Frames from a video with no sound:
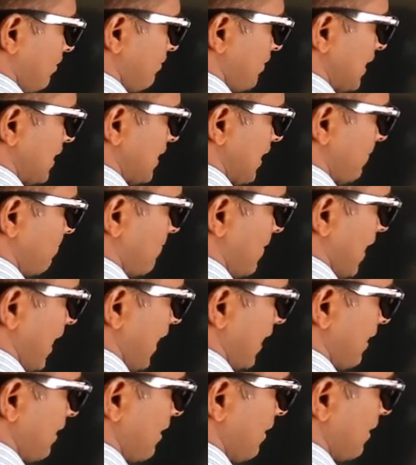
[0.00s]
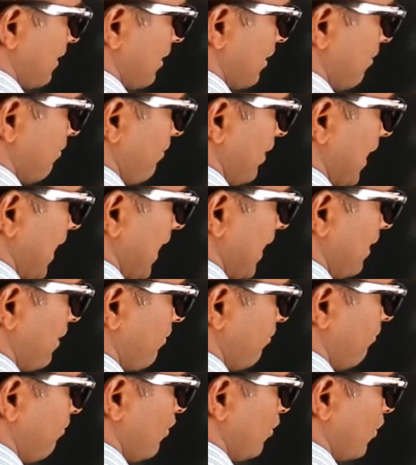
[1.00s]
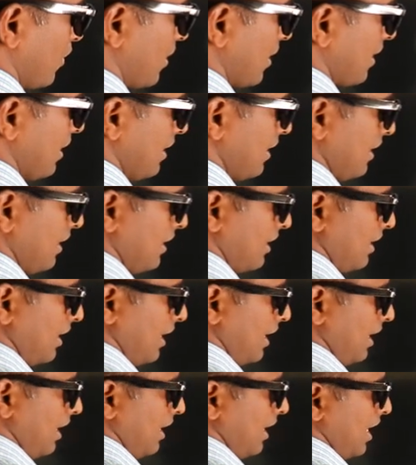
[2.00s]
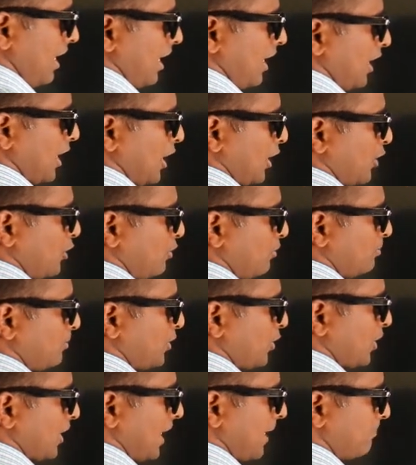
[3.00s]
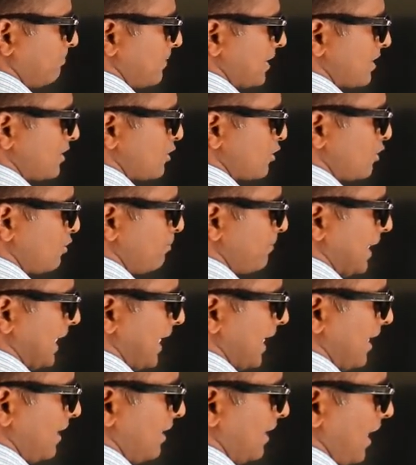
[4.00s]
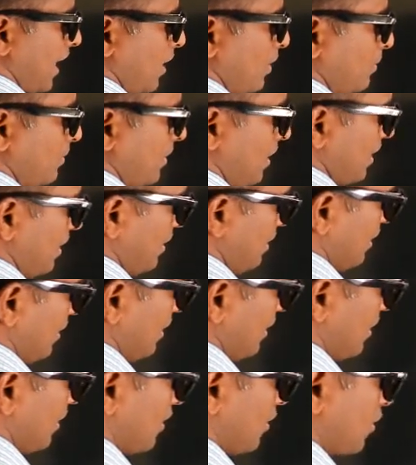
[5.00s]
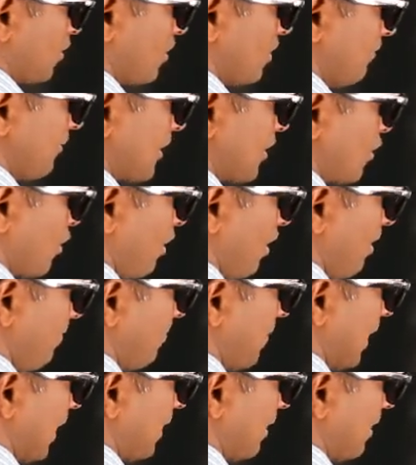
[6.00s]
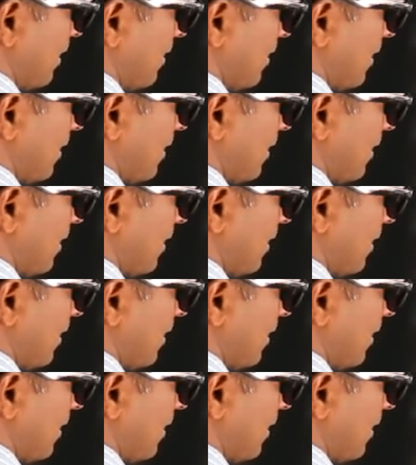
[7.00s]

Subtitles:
we subtract, we get 4. No more numbers to bring it down, so we stop here.